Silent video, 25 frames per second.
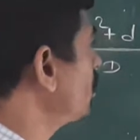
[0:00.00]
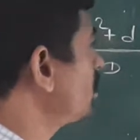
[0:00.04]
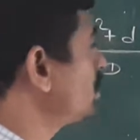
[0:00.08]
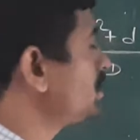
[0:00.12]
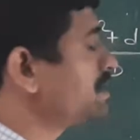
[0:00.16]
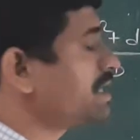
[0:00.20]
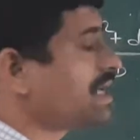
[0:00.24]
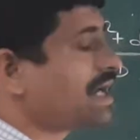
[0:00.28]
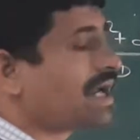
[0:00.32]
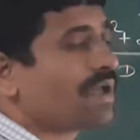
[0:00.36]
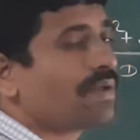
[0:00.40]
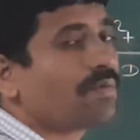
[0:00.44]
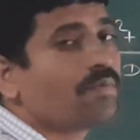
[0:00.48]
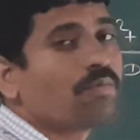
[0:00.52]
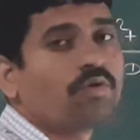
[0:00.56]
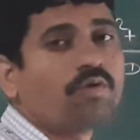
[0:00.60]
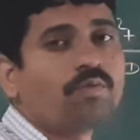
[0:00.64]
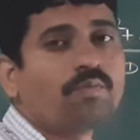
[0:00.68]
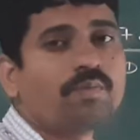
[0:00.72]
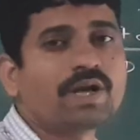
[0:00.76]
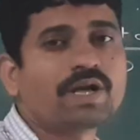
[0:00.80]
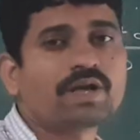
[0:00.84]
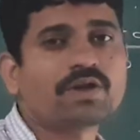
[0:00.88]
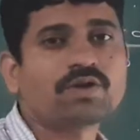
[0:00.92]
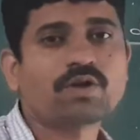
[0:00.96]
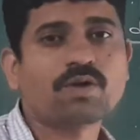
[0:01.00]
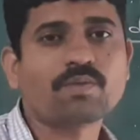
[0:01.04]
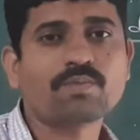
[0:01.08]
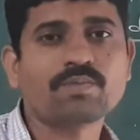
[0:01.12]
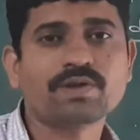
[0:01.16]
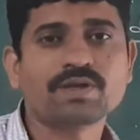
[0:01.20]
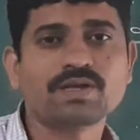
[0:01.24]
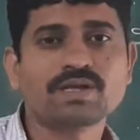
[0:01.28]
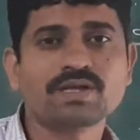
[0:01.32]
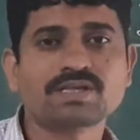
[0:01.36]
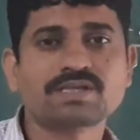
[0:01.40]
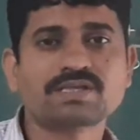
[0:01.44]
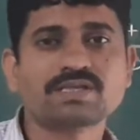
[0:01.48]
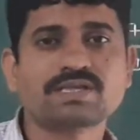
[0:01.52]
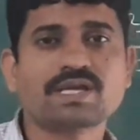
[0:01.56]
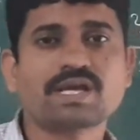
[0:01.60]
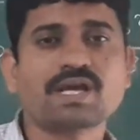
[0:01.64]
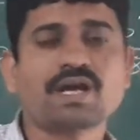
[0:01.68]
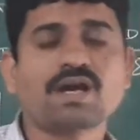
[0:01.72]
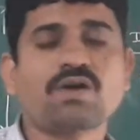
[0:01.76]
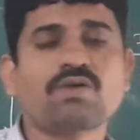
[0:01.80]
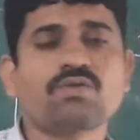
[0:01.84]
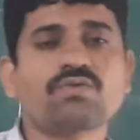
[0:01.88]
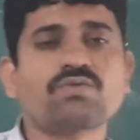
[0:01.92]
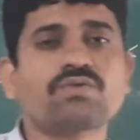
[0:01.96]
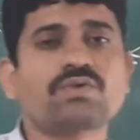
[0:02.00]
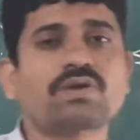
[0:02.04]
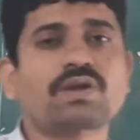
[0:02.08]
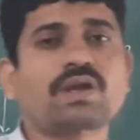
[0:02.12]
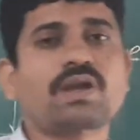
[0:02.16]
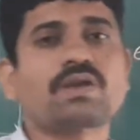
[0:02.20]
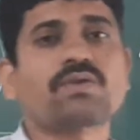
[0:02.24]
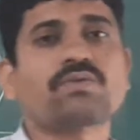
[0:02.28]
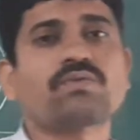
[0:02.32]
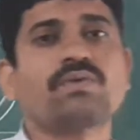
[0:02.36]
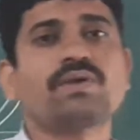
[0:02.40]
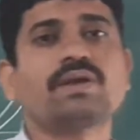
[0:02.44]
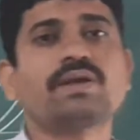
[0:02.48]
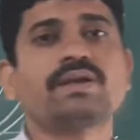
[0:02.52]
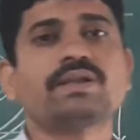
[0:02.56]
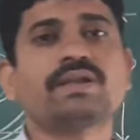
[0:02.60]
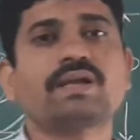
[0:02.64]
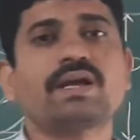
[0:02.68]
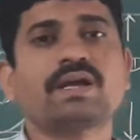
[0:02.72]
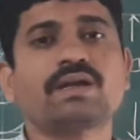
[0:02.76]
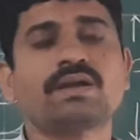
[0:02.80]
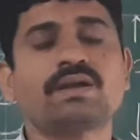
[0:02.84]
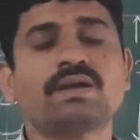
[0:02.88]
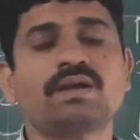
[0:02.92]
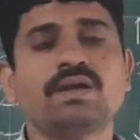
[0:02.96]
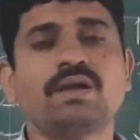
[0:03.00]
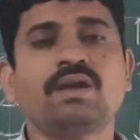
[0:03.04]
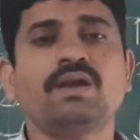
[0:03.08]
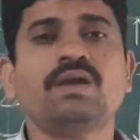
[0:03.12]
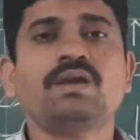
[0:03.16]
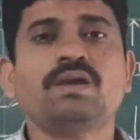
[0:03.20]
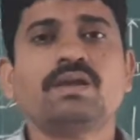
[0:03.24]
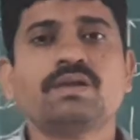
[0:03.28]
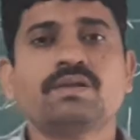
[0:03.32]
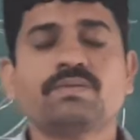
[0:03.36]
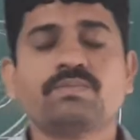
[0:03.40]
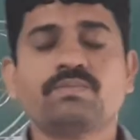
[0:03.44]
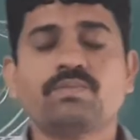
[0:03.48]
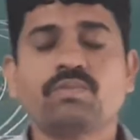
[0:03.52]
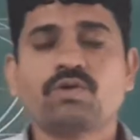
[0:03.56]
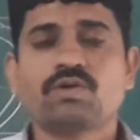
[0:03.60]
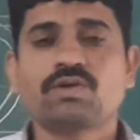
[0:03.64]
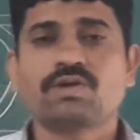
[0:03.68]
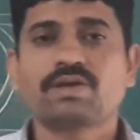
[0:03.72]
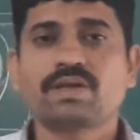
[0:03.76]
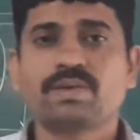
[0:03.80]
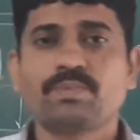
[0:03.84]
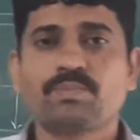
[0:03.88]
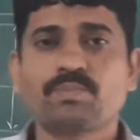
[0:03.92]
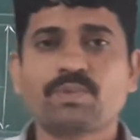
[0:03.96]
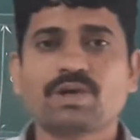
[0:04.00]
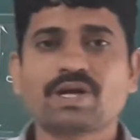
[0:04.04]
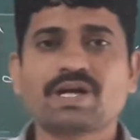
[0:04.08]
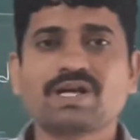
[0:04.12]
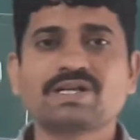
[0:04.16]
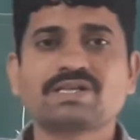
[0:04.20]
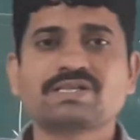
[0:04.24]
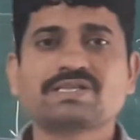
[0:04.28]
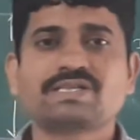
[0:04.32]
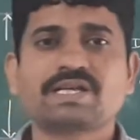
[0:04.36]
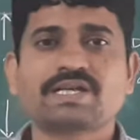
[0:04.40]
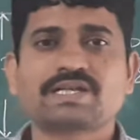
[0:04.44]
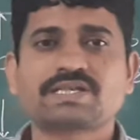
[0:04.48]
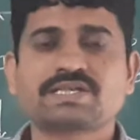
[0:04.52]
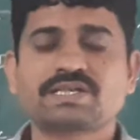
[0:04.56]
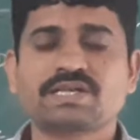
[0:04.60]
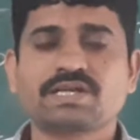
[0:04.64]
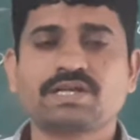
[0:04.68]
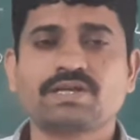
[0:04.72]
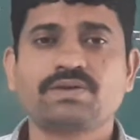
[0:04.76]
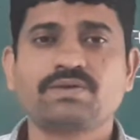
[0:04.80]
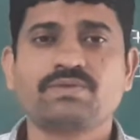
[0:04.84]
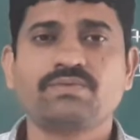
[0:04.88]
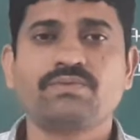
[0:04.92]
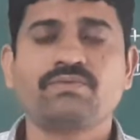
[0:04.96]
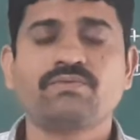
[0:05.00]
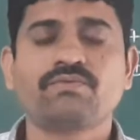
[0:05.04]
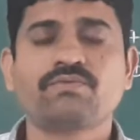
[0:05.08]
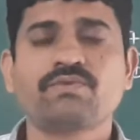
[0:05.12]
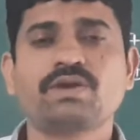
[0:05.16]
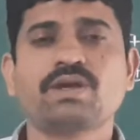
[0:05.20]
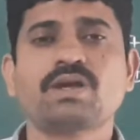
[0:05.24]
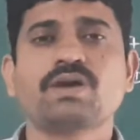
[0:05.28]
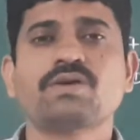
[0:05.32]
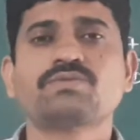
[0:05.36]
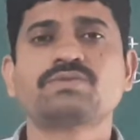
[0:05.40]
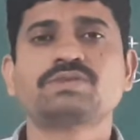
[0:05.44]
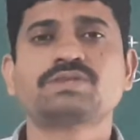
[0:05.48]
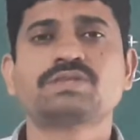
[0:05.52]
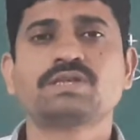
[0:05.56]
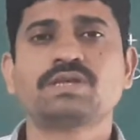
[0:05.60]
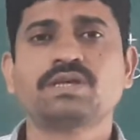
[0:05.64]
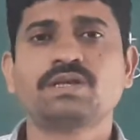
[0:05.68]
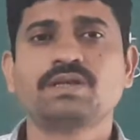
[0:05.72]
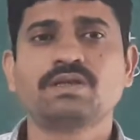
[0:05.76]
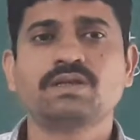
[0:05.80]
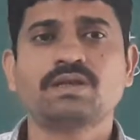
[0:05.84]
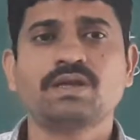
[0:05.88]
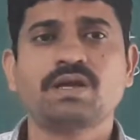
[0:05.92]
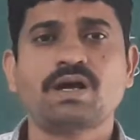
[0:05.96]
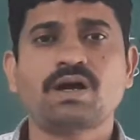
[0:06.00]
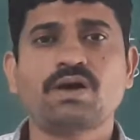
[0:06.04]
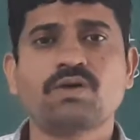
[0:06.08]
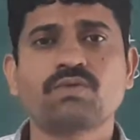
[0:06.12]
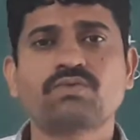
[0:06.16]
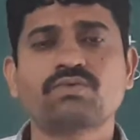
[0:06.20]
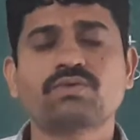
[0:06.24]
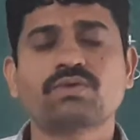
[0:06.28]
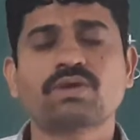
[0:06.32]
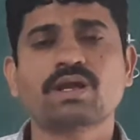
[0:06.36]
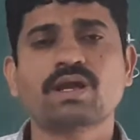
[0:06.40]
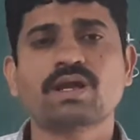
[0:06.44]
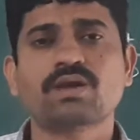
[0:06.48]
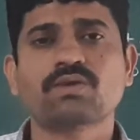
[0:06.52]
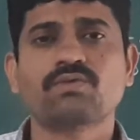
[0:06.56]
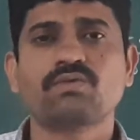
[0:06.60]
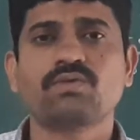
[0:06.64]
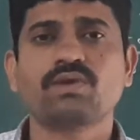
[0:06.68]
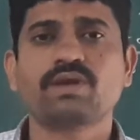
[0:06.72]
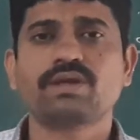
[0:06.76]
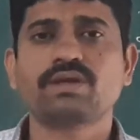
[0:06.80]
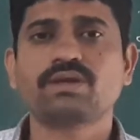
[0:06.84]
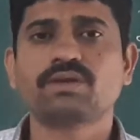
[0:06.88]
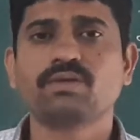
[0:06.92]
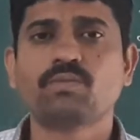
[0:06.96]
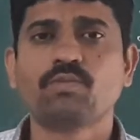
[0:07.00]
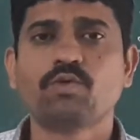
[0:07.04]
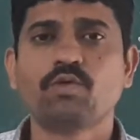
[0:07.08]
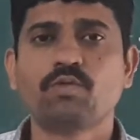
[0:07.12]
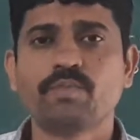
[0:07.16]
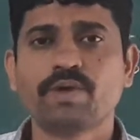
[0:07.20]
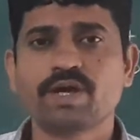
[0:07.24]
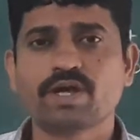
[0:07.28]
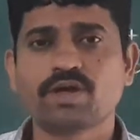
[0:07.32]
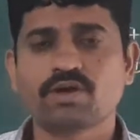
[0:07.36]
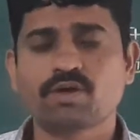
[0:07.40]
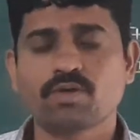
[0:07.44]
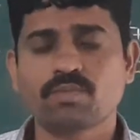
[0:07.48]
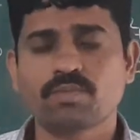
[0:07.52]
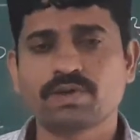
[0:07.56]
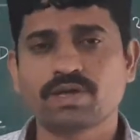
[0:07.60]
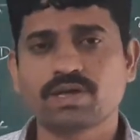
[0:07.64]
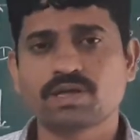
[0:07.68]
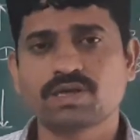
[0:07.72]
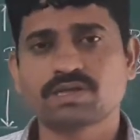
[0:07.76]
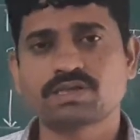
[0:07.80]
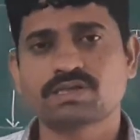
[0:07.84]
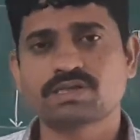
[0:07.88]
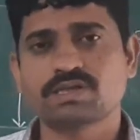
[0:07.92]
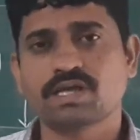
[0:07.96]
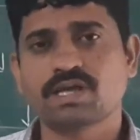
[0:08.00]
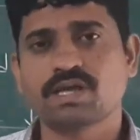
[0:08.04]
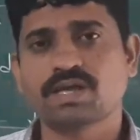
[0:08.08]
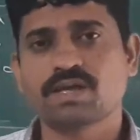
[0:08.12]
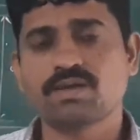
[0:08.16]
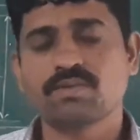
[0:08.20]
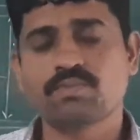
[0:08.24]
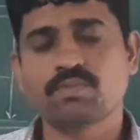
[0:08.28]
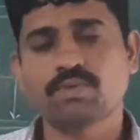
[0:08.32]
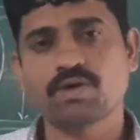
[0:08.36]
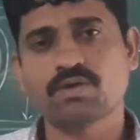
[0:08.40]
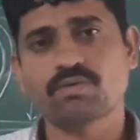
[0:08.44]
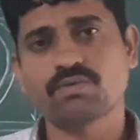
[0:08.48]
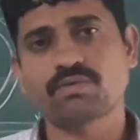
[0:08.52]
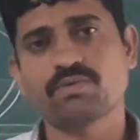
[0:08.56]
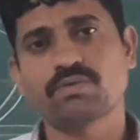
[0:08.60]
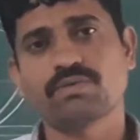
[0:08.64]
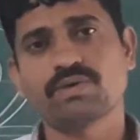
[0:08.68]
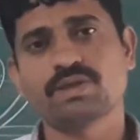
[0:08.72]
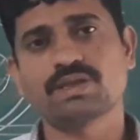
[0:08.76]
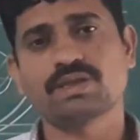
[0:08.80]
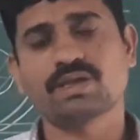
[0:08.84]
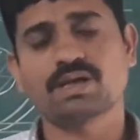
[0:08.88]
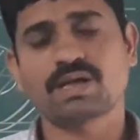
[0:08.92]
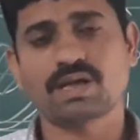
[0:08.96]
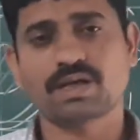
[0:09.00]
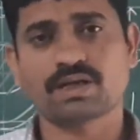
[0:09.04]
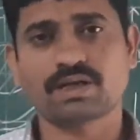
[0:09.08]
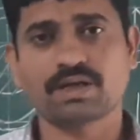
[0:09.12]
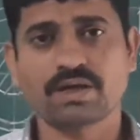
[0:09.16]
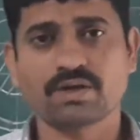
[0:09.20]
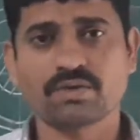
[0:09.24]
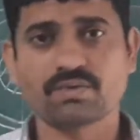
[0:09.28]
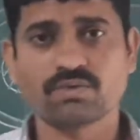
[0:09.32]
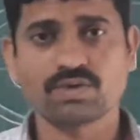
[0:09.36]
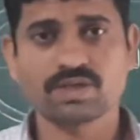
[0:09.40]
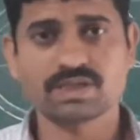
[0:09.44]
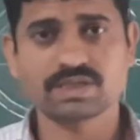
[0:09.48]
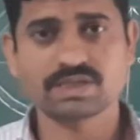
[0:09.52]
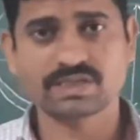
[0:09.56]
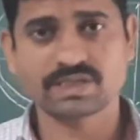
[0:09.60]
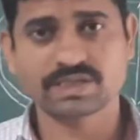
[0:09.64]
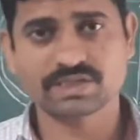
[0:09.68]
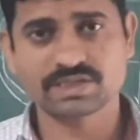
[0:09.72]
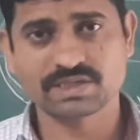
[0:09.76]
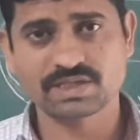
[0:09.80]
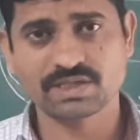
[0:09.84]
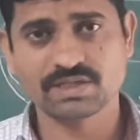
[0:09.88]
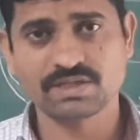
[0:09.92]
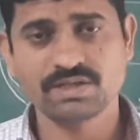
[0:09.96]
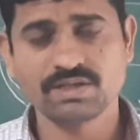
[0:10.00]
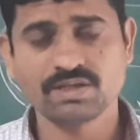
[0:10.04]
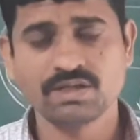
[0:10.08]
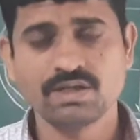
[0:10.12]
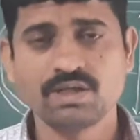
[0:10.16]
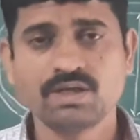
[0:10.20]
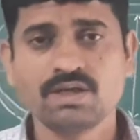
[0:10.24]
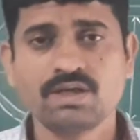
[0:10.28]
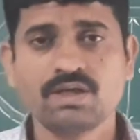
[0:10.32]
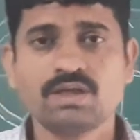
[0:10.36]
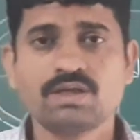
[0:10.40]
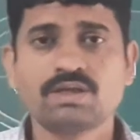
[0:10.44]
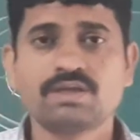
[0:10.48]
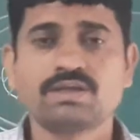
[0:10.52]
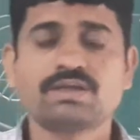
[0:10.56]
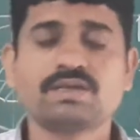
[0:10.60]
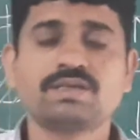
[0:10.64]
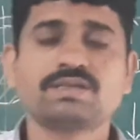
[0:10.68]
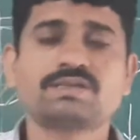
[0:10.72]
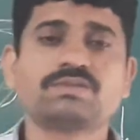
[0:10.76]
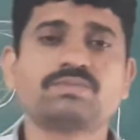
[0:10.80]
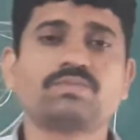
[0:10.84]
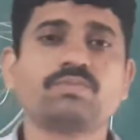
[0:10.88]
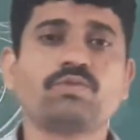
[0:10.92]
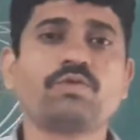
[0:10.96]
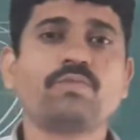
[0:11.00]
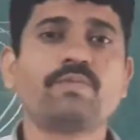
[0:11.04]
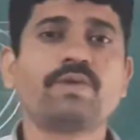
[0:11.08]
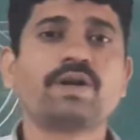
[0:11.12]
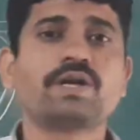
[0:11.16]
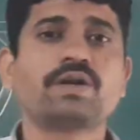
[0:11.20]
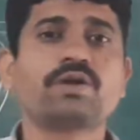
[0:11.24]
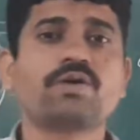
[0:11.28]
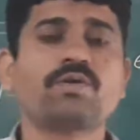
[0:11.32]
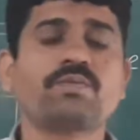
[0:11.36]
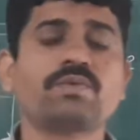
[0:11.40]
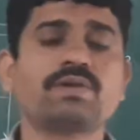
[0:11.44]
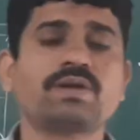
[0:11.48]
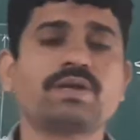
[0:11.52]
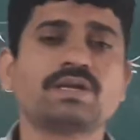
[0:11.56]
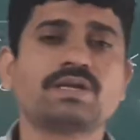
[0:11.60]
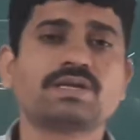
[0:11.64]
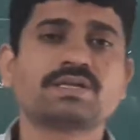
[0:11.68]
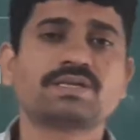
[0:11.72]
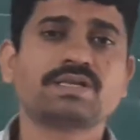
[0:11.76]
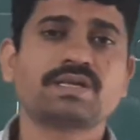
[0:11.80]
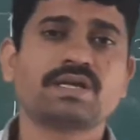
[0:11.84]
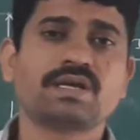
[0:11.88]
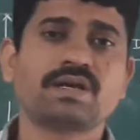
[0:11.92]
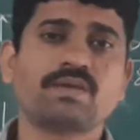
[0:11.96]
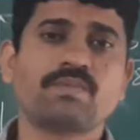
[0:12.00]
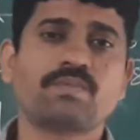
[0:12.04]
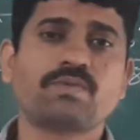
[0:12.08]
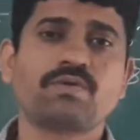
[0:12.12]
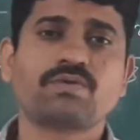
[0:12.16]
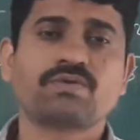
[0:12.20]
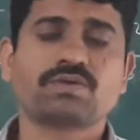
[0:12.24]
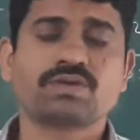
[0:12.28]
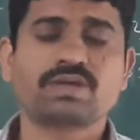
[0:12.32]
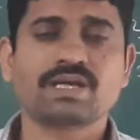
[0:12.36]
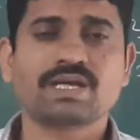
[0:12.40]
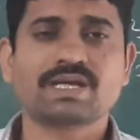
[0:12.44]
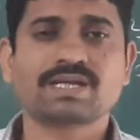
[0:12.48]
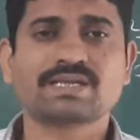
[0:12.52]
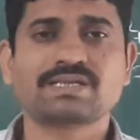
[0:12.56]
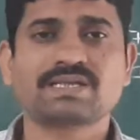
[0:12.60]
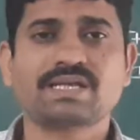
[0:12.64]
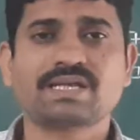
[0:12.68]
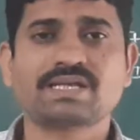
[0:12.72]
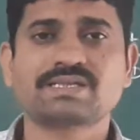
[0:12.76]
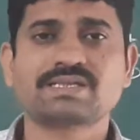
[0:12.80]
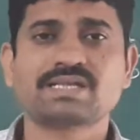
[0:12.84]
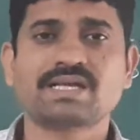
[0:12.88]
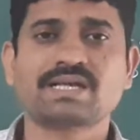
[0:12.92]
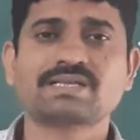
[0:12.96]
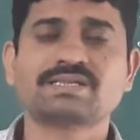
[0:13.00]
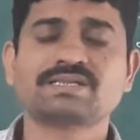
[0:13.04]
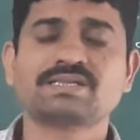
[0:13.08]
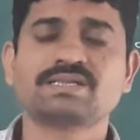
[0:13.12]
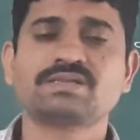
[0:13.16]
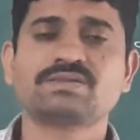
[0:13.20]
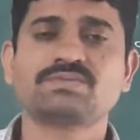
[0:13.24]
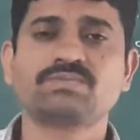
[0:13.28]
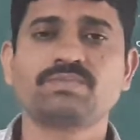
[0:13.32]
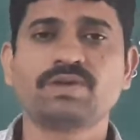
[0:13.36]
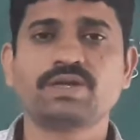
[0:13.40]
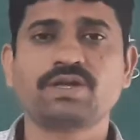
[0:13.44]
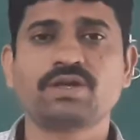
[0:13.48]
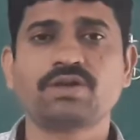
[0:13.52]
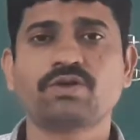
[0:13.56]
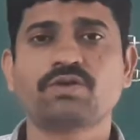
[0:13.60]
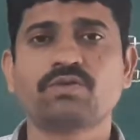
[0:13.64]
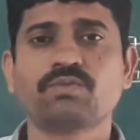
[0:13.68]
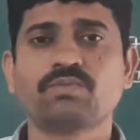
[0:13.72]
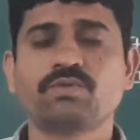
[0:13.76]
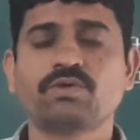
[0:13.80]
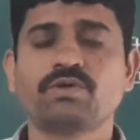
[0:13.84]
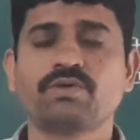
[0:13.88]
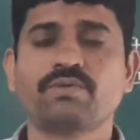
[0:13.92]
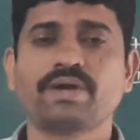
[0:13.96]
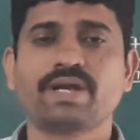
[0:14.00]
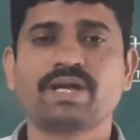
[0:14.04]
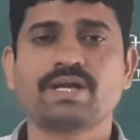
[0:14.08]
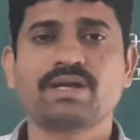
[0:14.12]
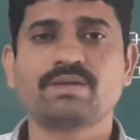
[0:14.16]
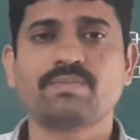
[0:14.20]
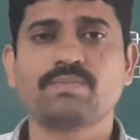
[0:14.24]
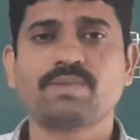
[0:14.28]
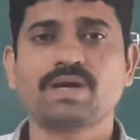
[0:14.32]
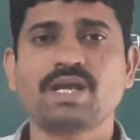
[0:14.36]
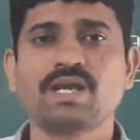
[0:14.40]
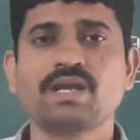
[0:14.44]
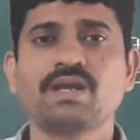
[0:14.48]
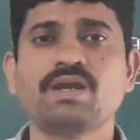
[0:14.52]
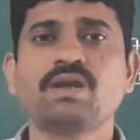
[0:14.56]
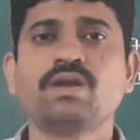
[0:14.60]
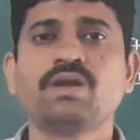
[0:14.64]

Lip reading: is the moment of inertia? How to calculate that? For different section, we have seen how to calculate the moment of inertia. If you have given the rectangular section, this moment of inertia about the x-axis bt cube divided by